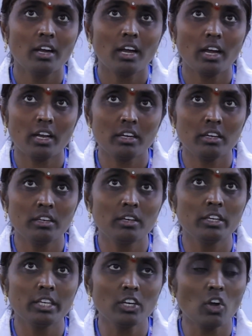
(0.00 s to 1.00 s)
and
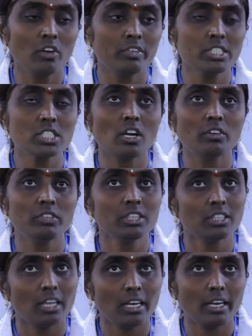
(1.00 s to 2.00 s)
it always starts
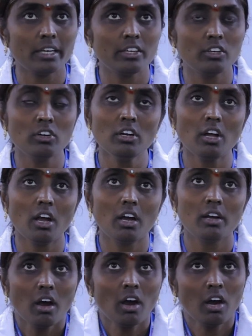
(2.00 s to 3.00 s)
with letter
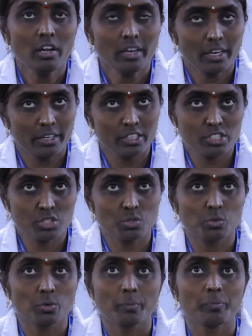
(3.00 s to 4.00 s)
or
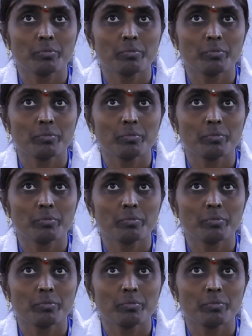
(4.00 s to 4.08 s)
underscore.